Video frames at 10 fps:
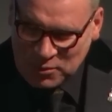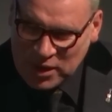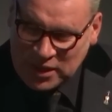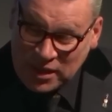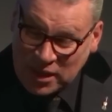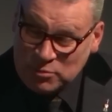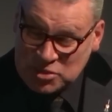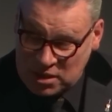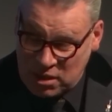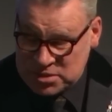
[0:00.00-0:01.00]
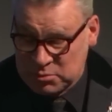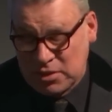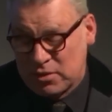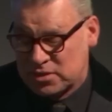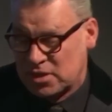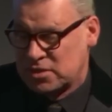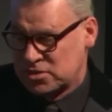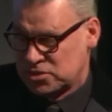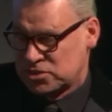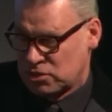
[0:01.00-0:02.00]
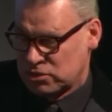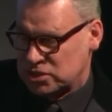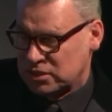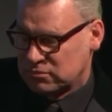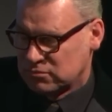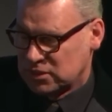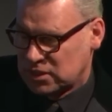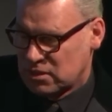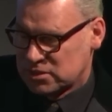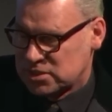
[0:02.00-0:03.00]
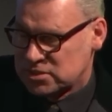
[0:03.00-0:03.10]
it came to casting, I mean, it is an astonishing cast list.